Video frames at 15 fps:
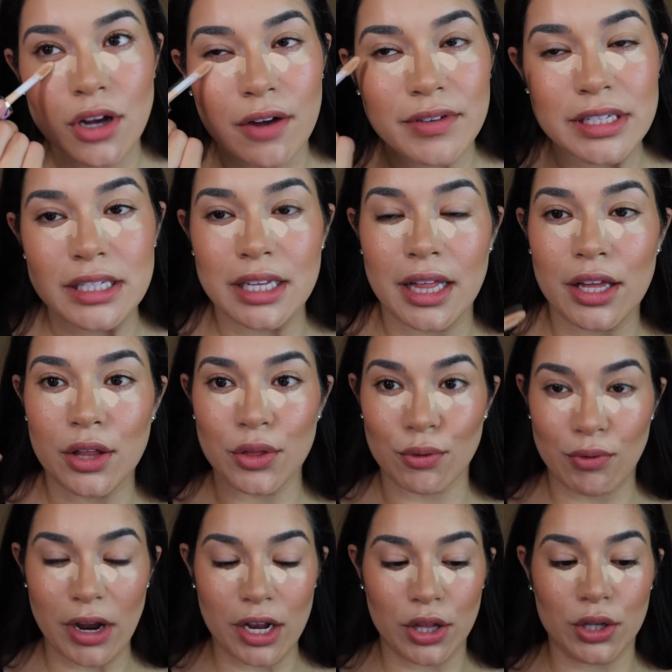obviously like the
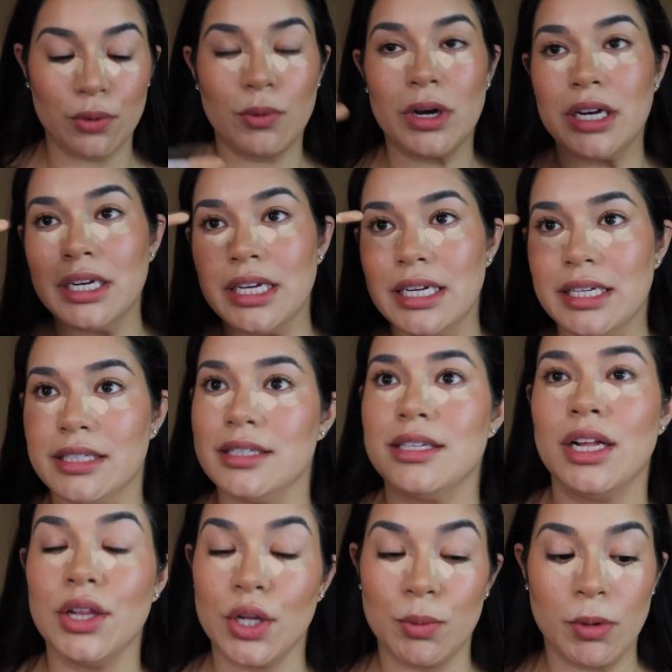regular one is
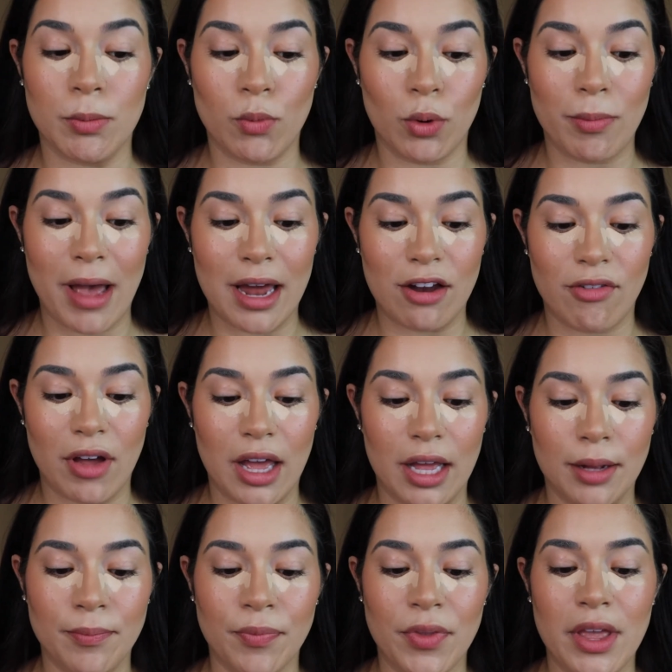a little bit more
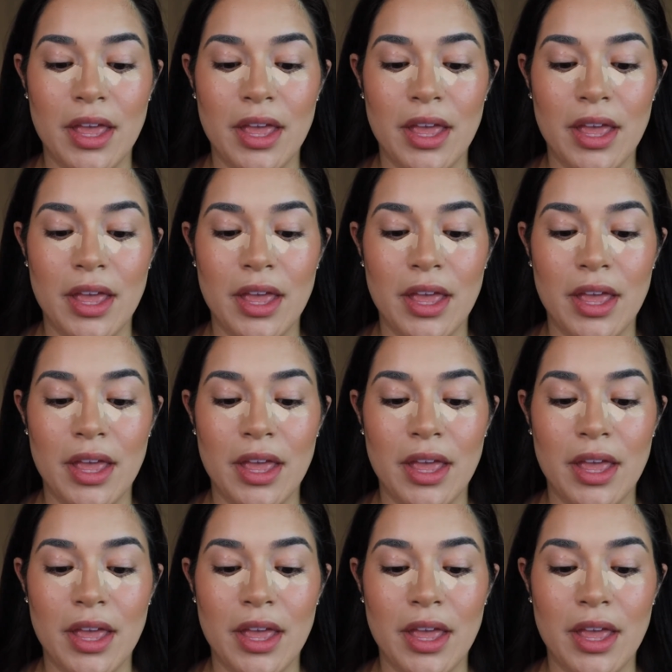mattifying.